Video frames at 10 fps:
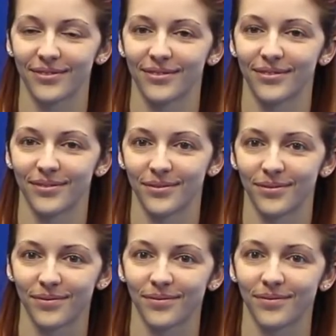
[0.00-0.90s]

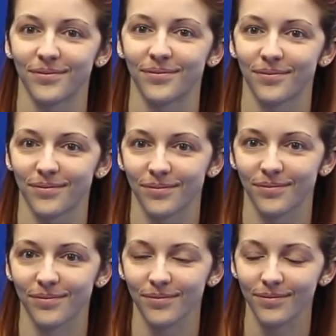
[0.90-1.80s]

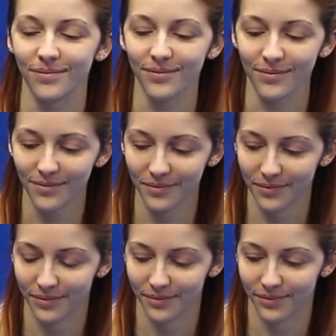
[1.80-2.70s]

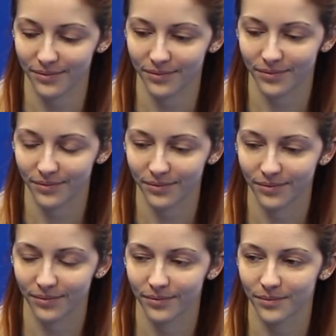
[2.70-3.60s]

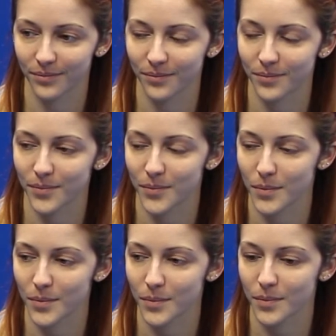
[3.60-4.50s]

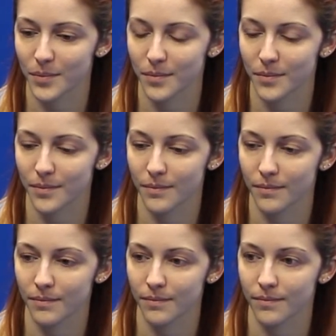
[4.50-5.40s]
No words are spoken by the person on screen.